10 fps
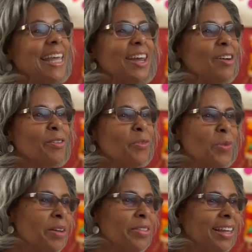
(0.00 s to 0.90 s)
care of
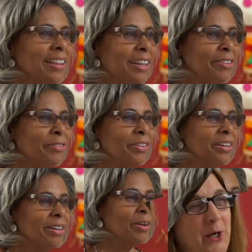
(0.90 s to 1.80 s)
where they live.
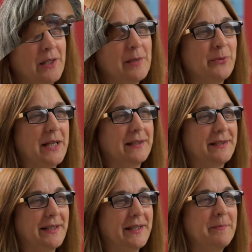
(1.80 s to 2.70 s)
I'm Carla
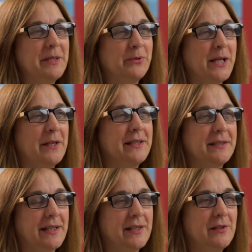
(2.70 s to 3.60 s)
Precht, and I'm the proud
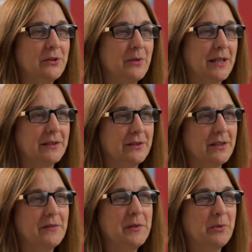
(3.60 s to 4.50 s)
executive director
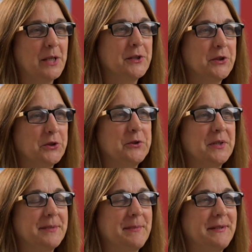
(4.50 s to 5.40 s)
of the Bronx
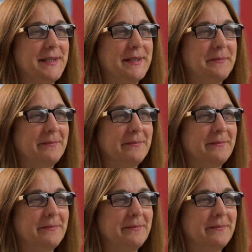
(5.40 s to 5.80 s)
Children's Museum.